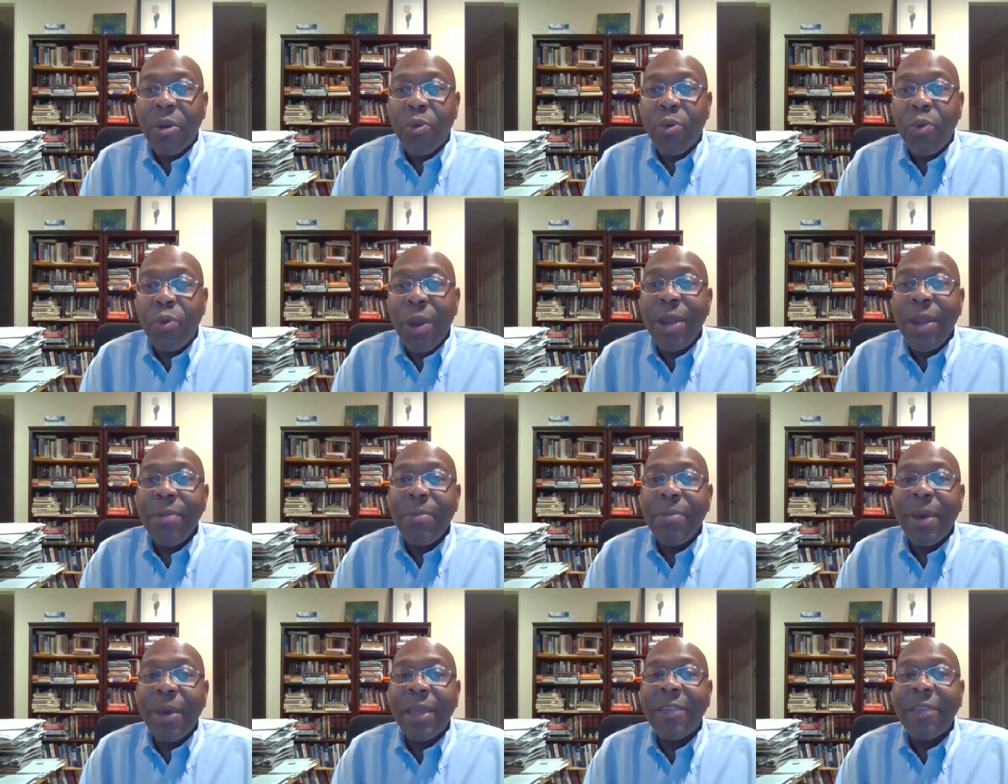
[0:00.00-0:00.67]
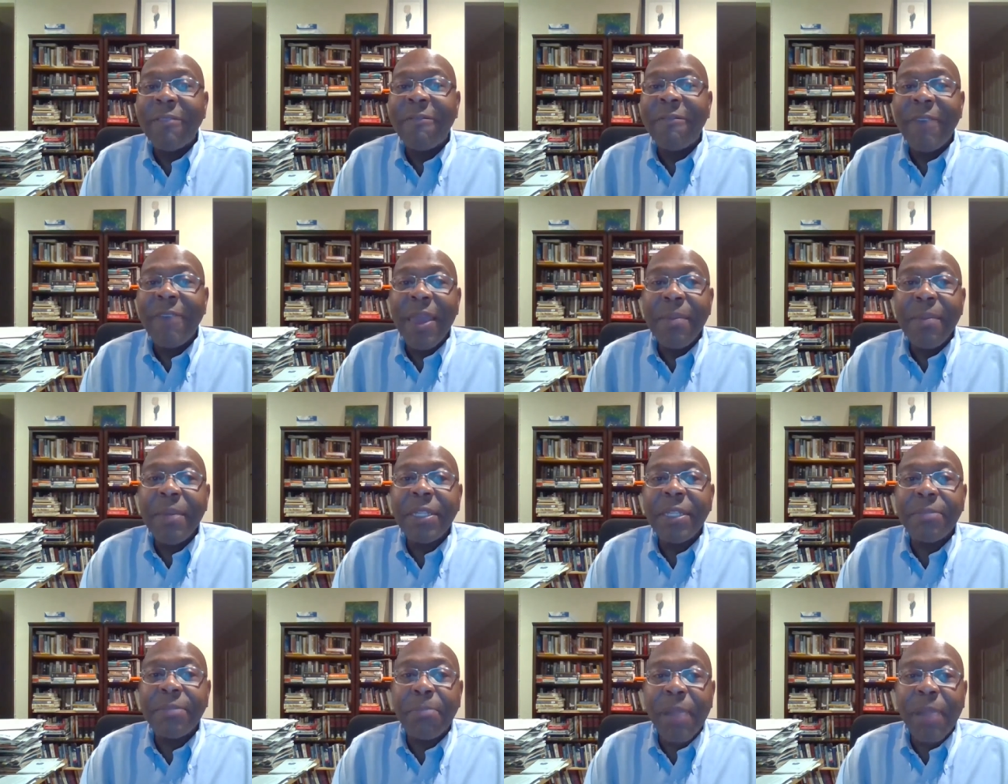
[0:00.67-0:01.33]
written by the
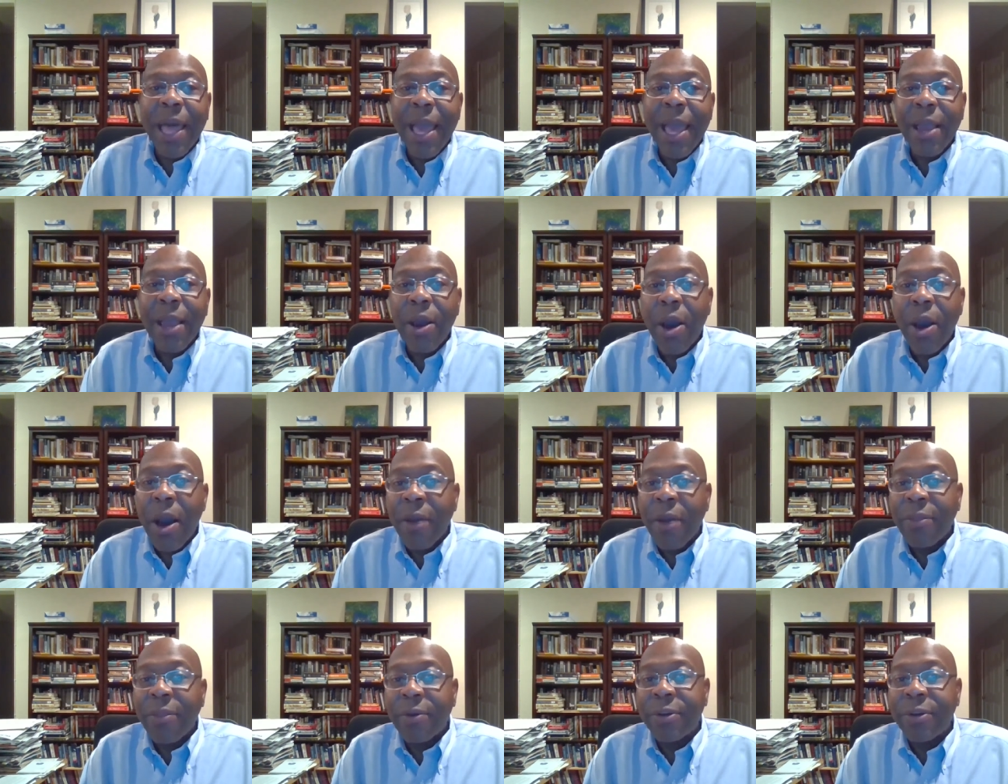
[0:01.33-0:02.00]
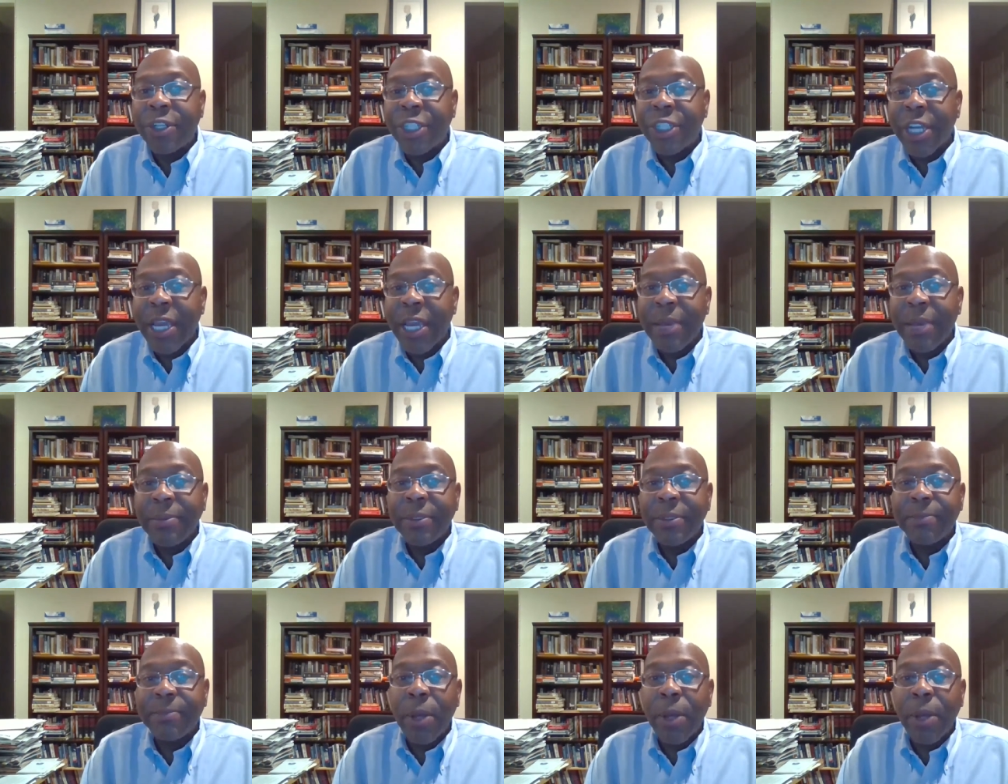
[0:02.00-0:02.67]
famous black author
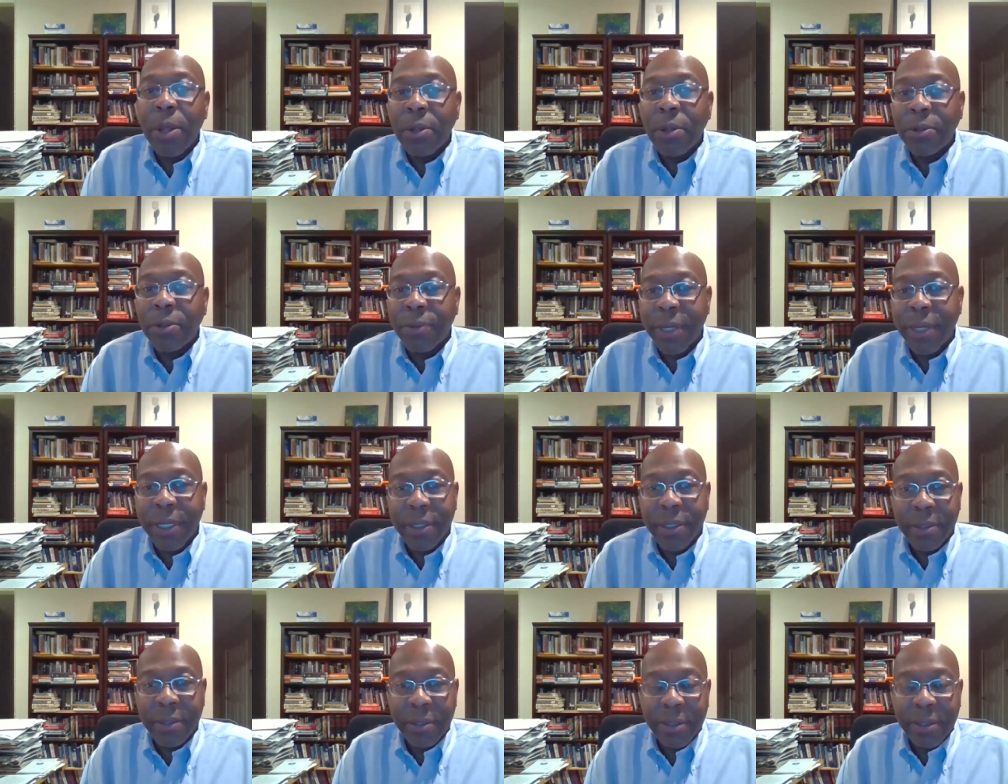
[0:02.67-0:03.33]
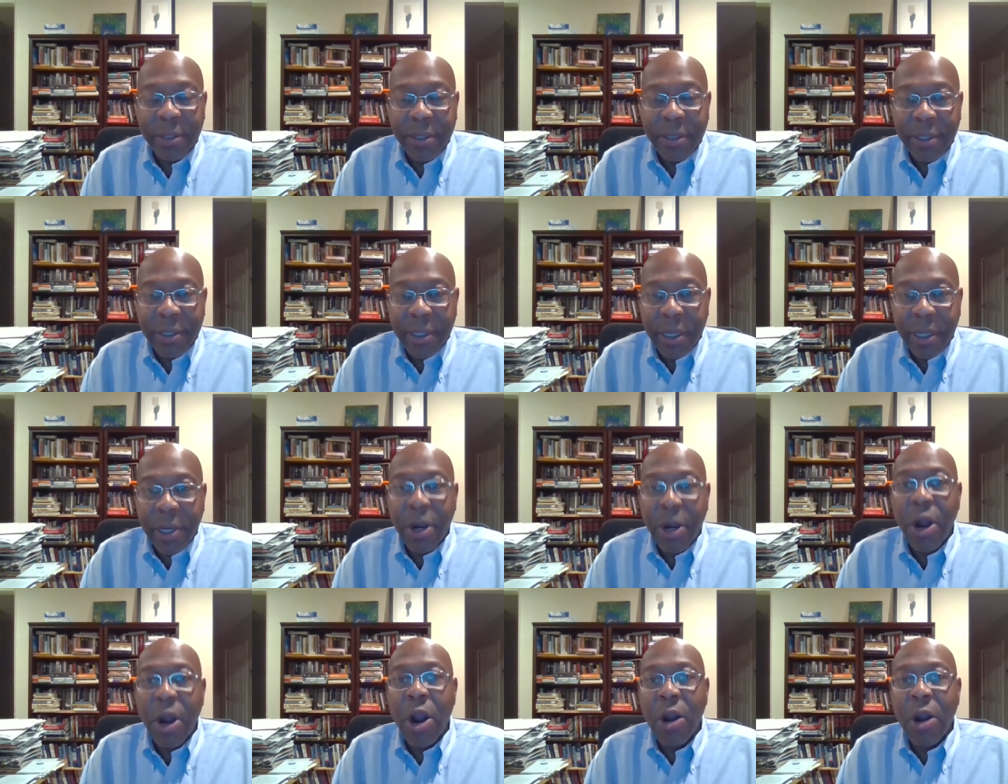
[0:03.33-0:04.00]
James Baldwin
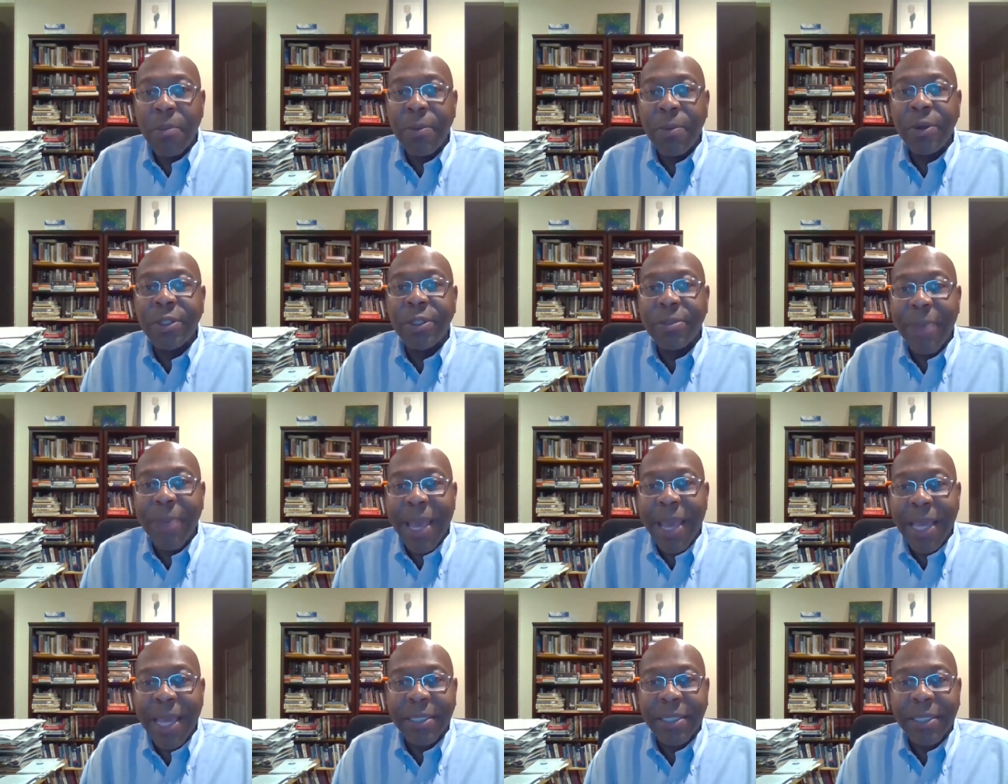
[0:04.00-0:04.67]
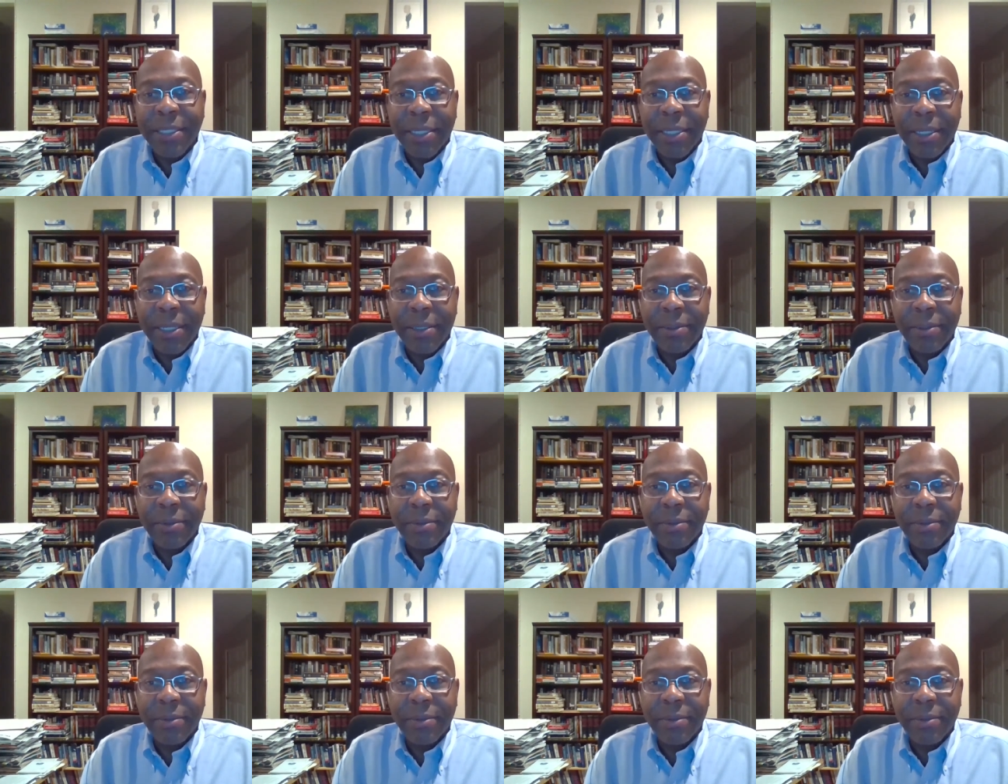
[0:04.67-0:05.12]
in Harper's Magazine.